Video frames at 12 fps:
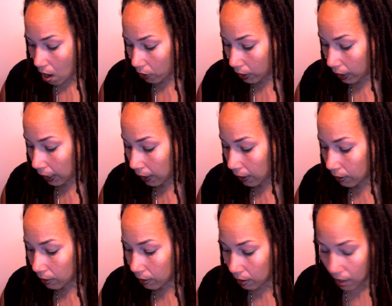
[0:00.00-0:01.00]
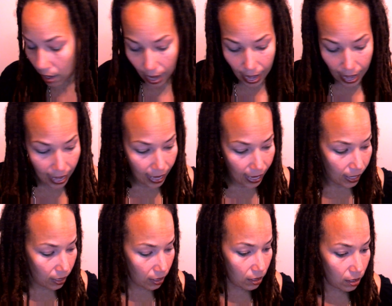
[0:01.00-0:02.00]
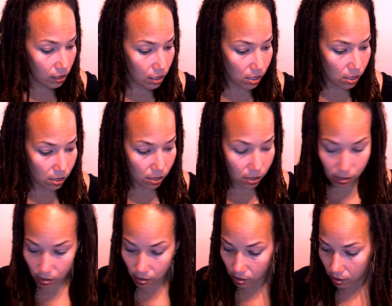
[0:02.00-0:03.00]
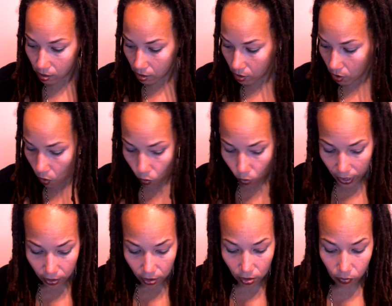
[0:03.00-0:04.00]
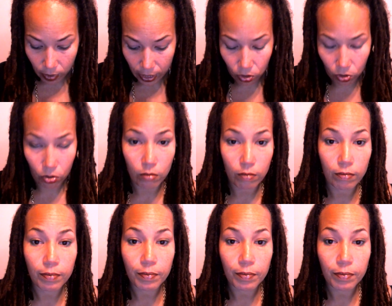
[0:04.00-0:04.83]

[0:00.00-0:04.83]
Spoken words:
Okay, and what else do I do?